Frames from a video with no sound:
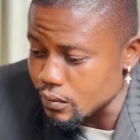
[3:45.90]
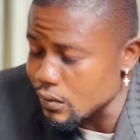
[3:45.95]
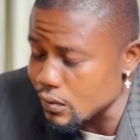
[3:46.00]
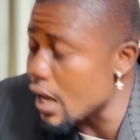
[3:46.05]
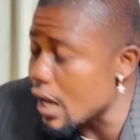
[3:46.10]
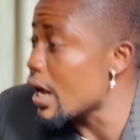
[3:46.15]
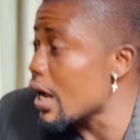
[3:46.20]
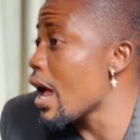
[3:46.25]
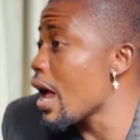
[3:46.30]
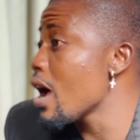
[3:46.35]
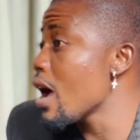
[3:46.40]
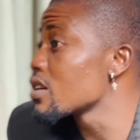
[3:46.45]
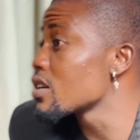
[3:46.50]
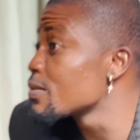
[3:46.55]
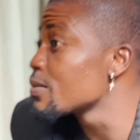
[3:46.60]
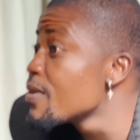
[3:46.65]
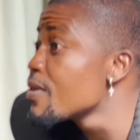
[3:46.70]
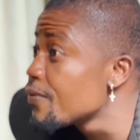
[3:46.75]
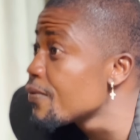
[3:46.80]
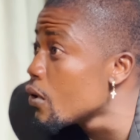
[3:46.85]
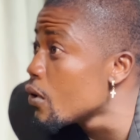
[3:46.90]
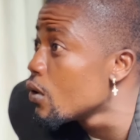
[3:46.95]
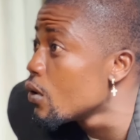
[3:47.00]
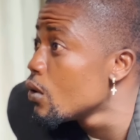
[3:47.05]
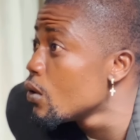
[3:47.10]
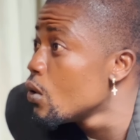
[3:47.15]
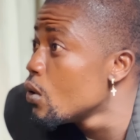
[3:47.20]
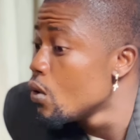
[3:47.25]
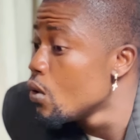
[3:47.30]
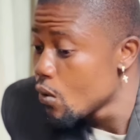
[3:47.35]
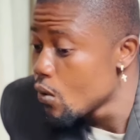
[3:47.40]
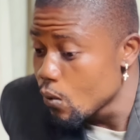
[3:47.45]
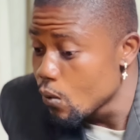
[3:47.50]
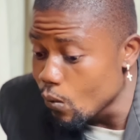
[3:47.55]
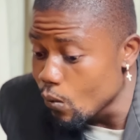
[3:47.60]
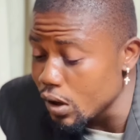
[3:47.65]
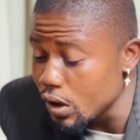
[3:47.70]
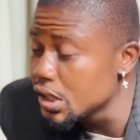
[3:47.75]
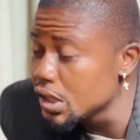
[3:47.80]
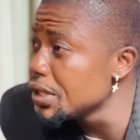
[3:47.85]
Like I asked before,
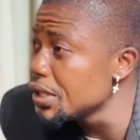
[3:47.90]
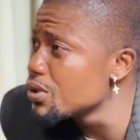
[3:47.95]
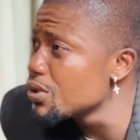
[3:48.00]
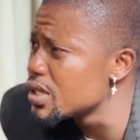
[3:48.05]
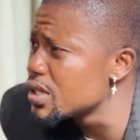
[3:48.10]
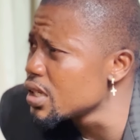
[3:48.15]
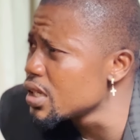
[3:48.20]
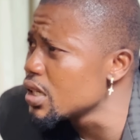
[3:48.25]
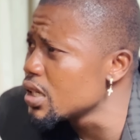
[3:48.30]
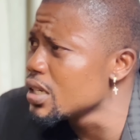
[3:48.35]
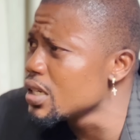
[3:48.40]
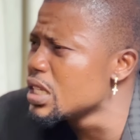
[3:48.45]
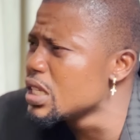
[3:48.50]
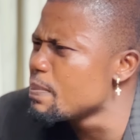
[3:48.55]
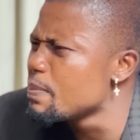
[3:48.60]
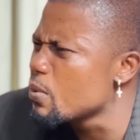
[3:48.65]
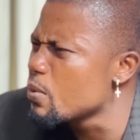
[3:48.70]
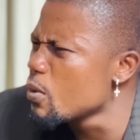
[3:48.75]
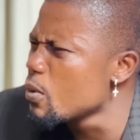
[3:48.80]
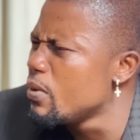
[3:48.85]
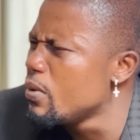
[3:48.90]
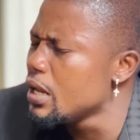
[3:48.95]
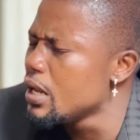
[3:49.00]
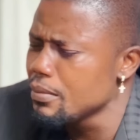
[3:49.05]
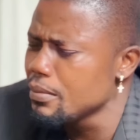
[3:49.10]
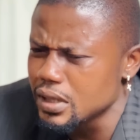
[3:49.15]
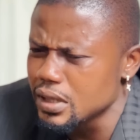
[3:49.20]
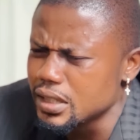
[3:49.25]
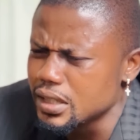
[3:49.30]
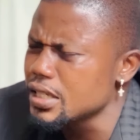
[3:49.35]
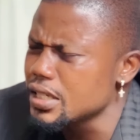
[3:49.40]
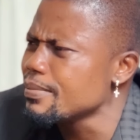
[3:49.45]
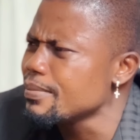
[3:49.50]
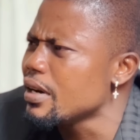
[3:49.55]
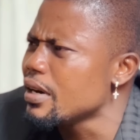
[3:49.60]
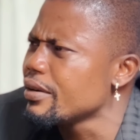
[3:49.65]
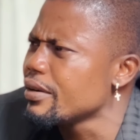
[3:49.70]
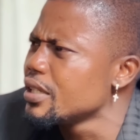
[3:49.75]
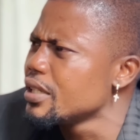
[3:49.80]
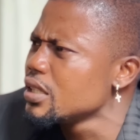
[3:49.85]
what do you think is the problem in this
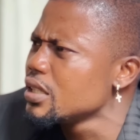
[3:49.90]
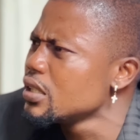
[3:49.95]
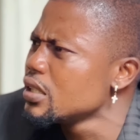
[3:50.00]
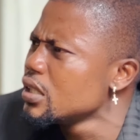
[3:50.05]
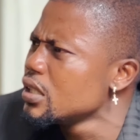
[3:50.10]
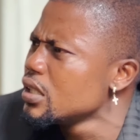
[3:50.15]
marriage?